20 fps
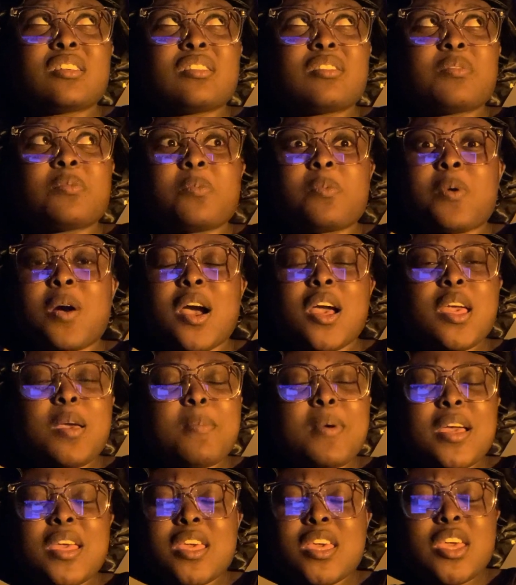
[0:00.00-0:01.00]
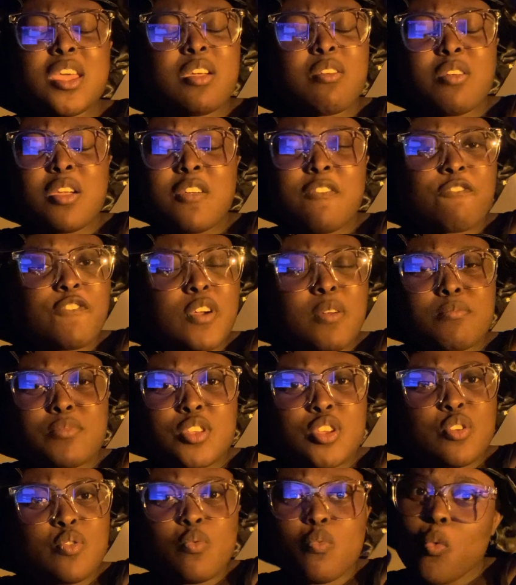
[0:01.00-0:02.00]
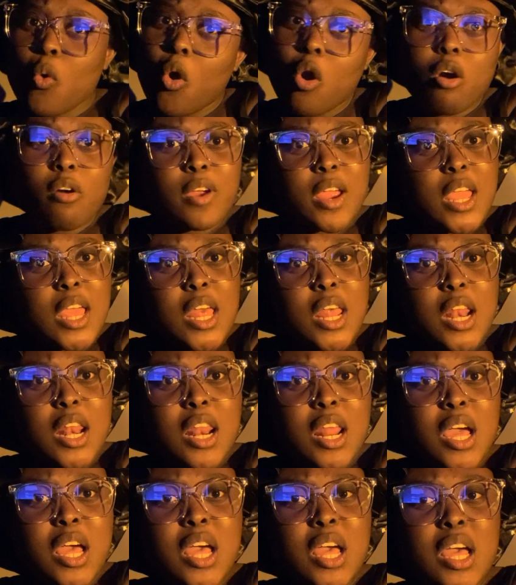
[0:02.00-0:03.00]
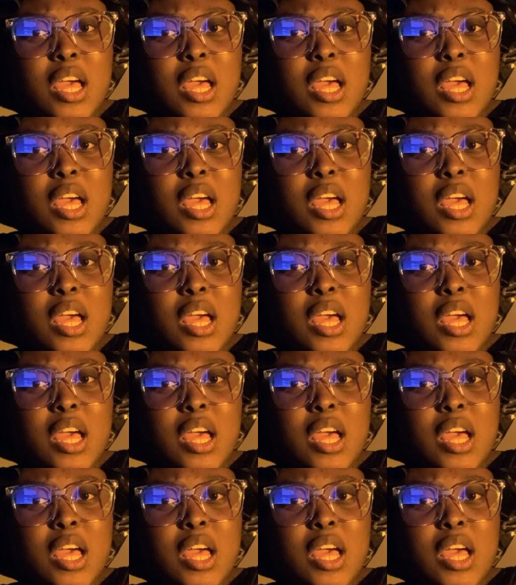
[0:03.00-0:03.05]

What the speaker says: why am I hearing from you, Warren?